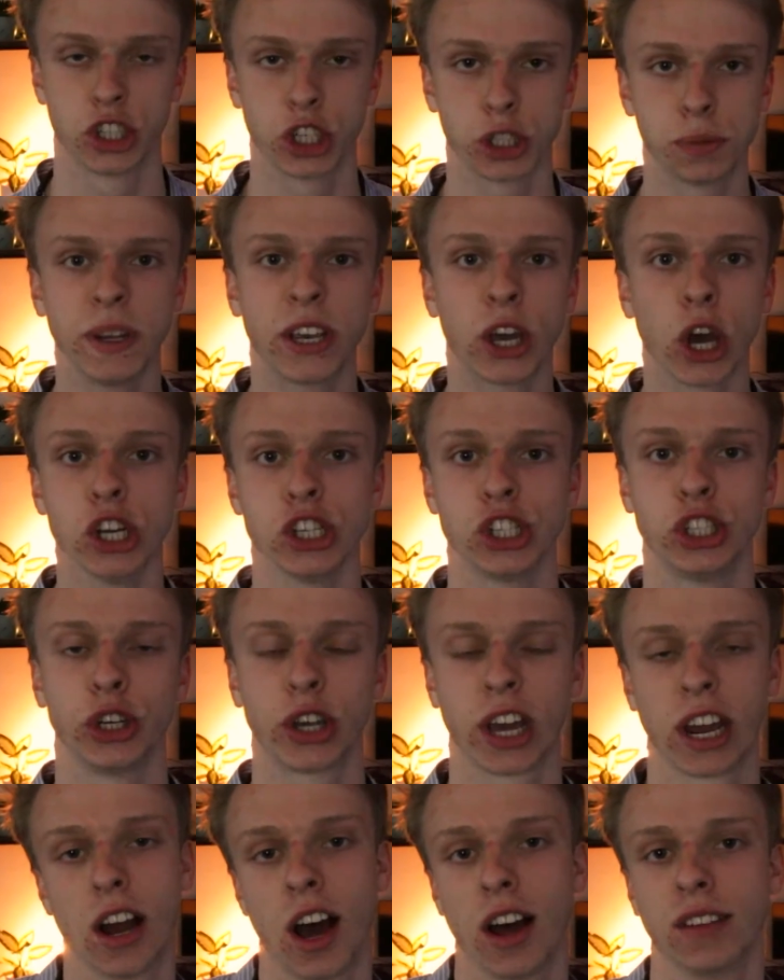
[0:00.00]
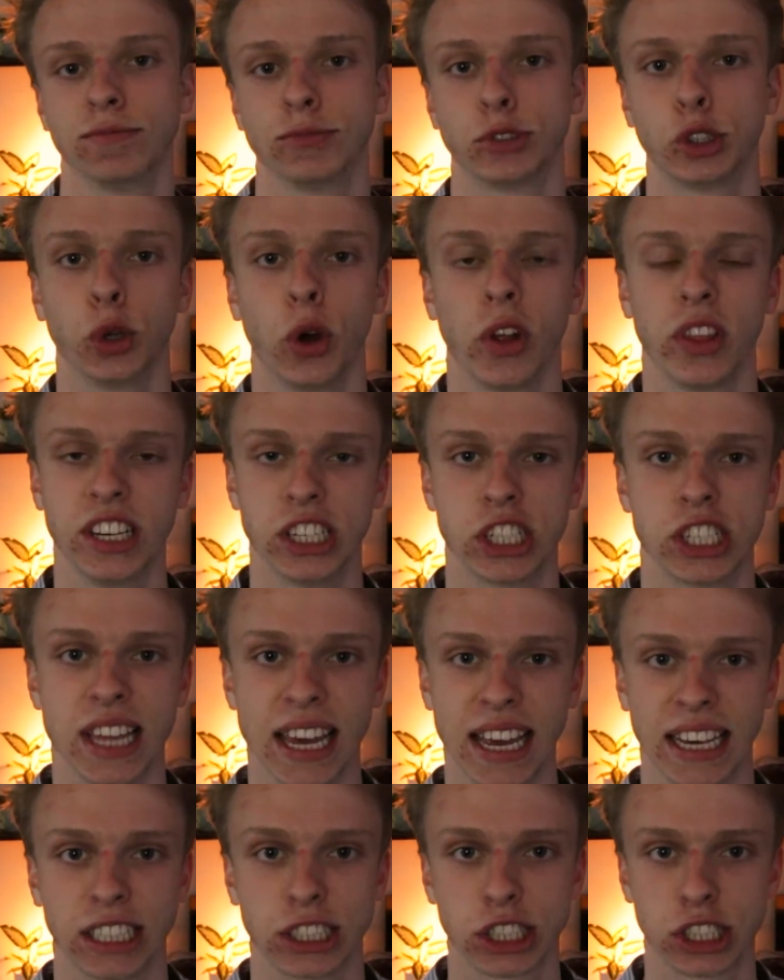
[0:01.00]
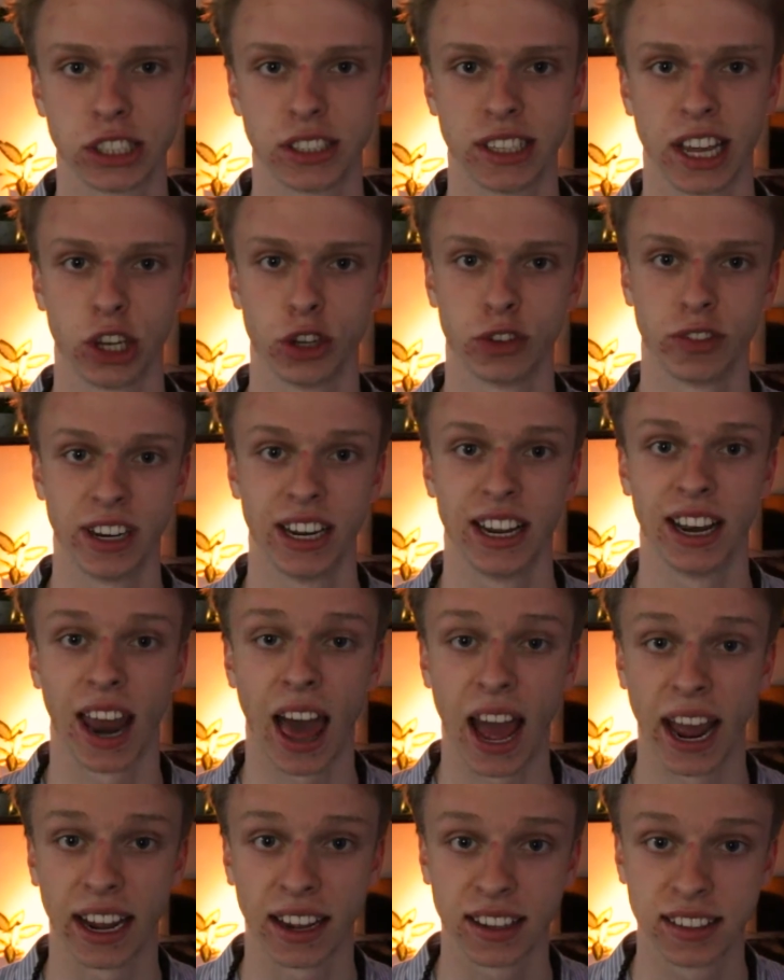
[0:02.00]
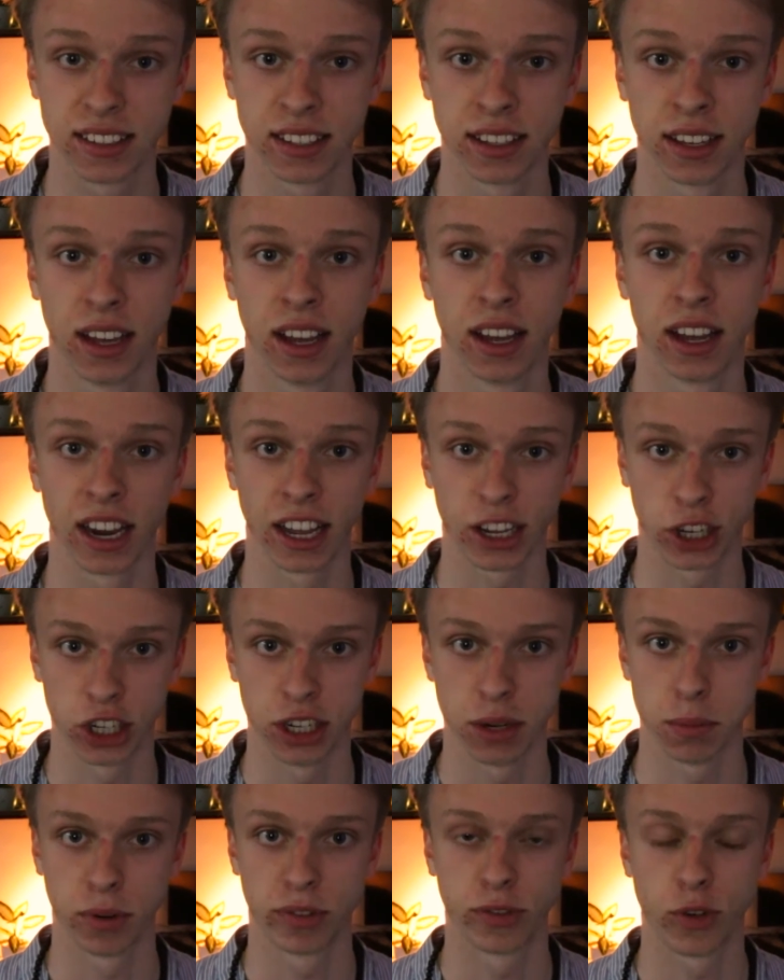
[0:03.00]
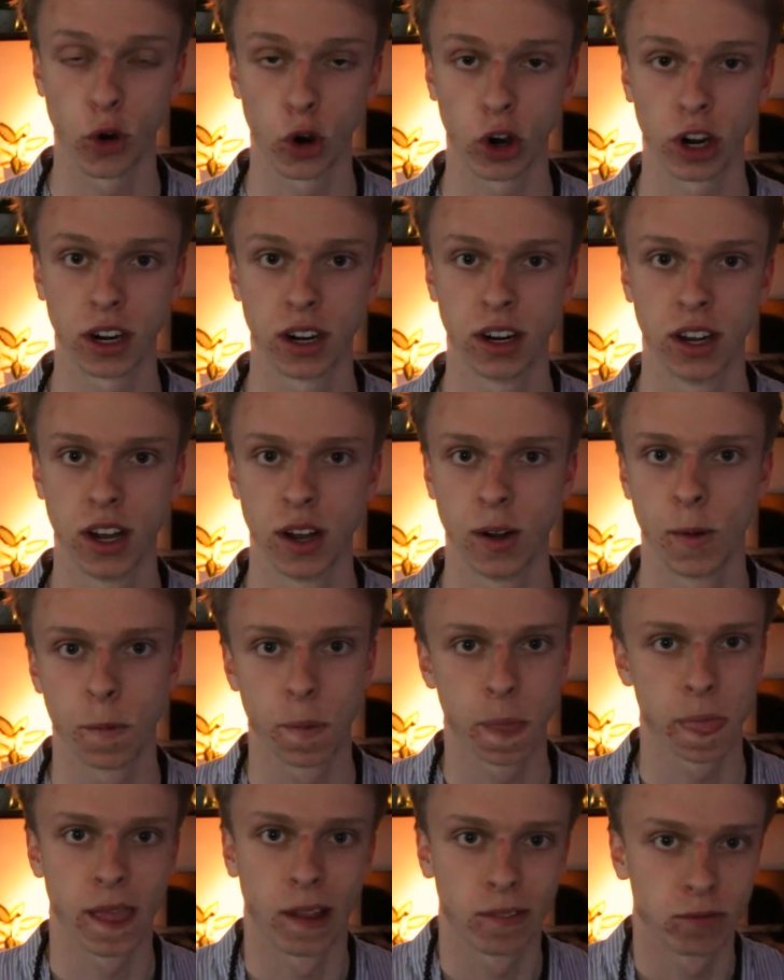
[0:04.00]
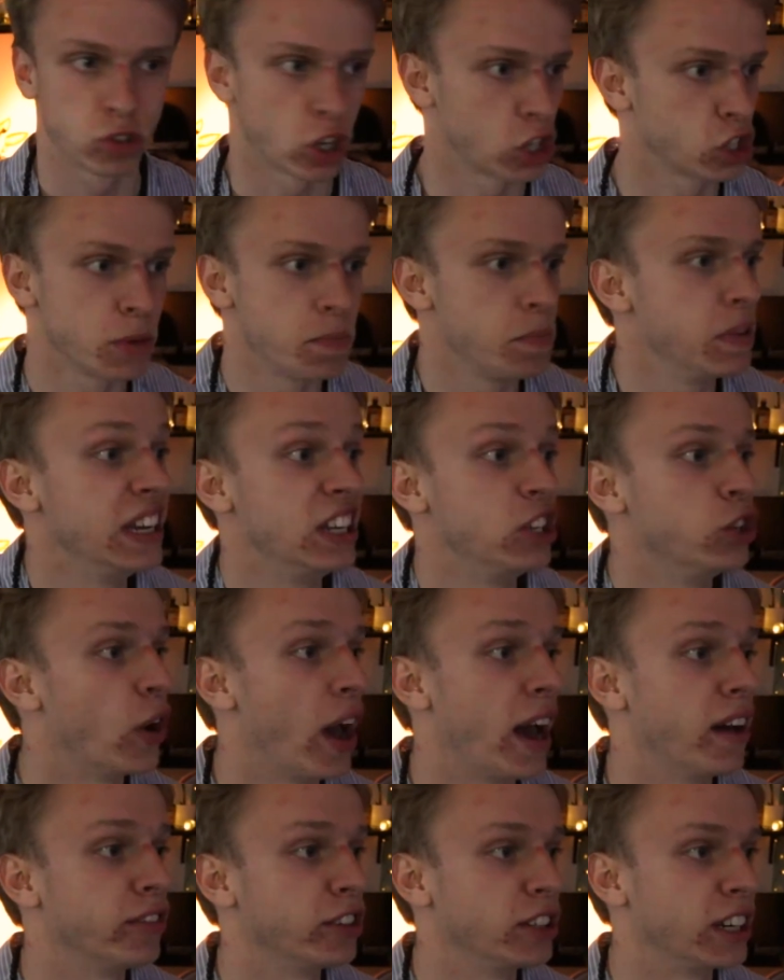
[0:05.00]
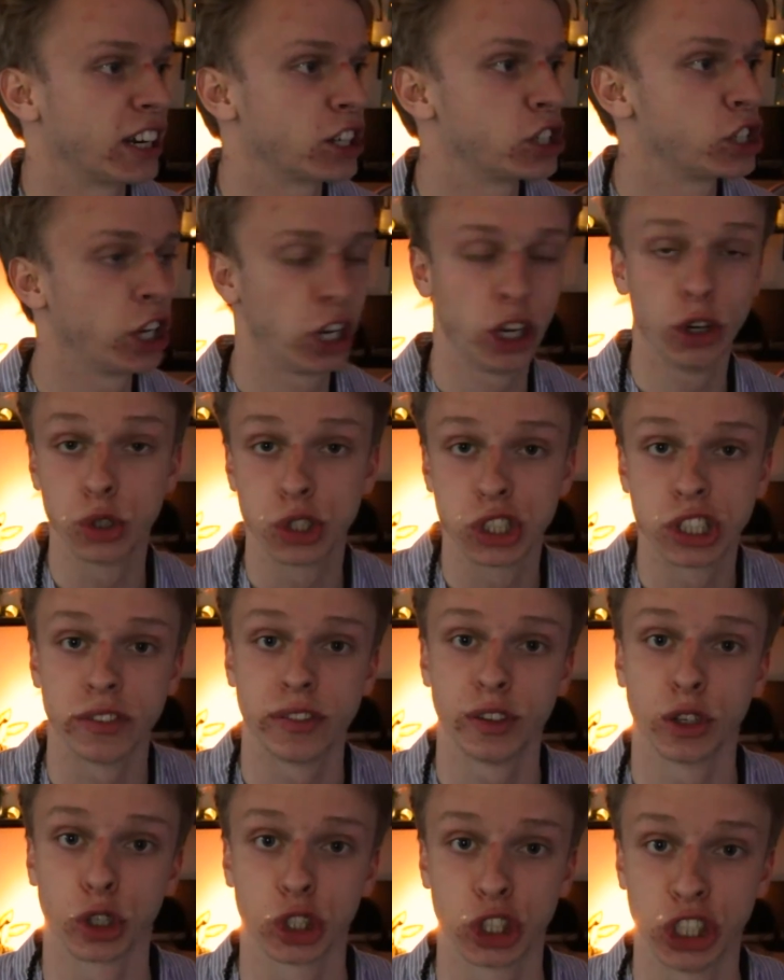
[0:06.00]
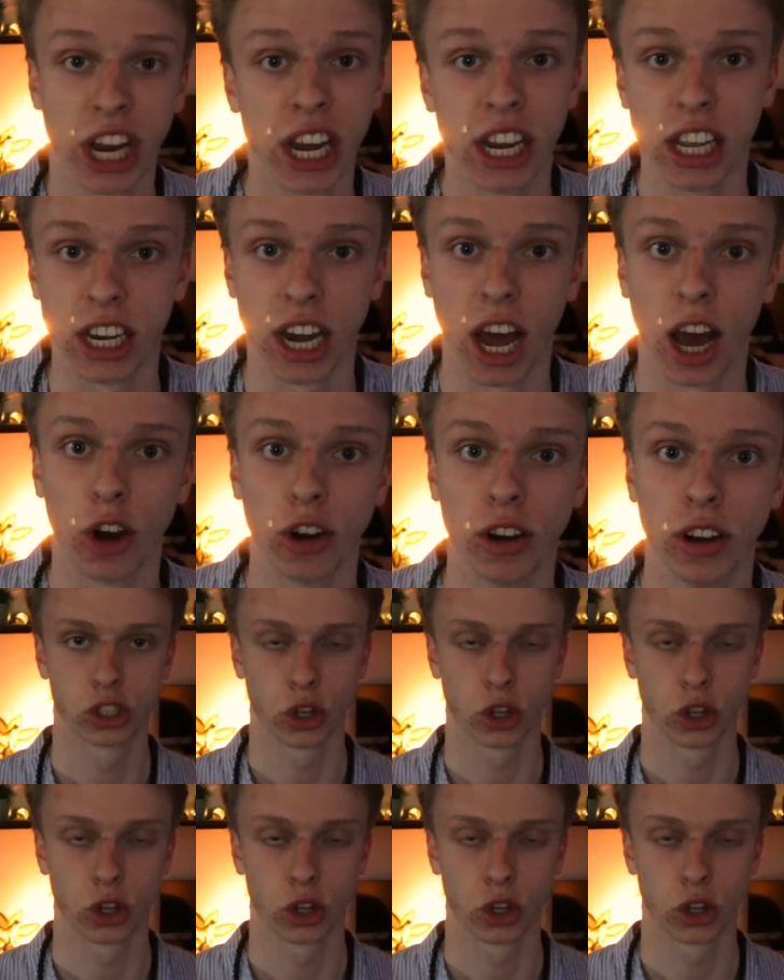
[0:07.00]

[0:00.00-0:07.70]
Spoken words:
Just because you cannot do all these things that you really liked like you did before doesn't mean you have an excuse to feel shitty now.